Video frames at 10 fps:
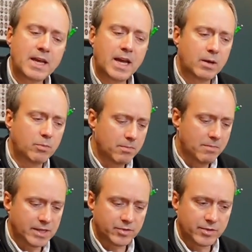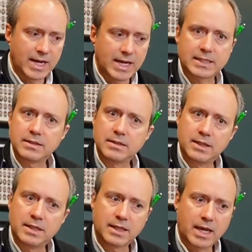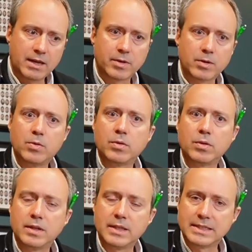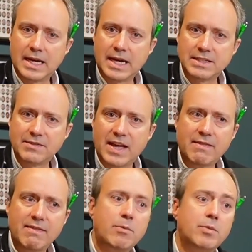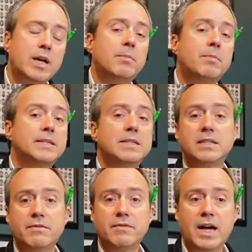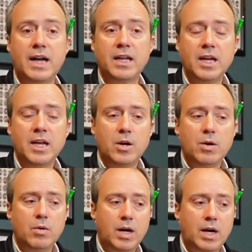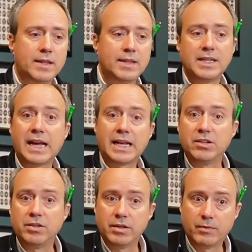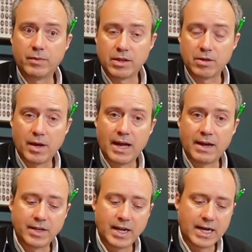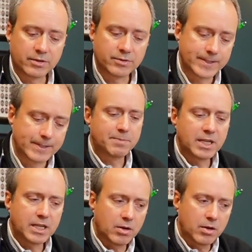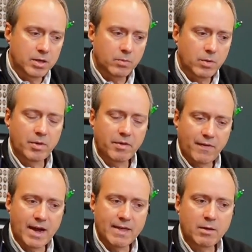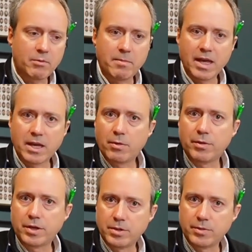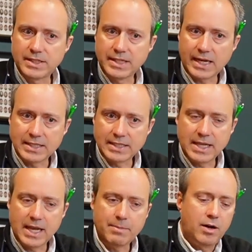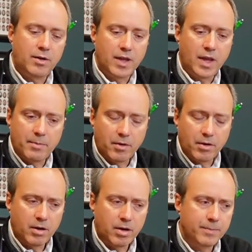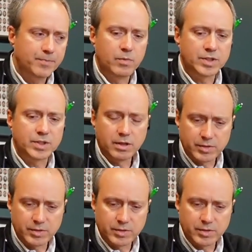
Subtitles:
And we'll measure that, kind of record the size of that, and that will help us identify the likelihood of whether you have an allergy. Depending on what we find there, we may go on and do a second step on the upper arm, which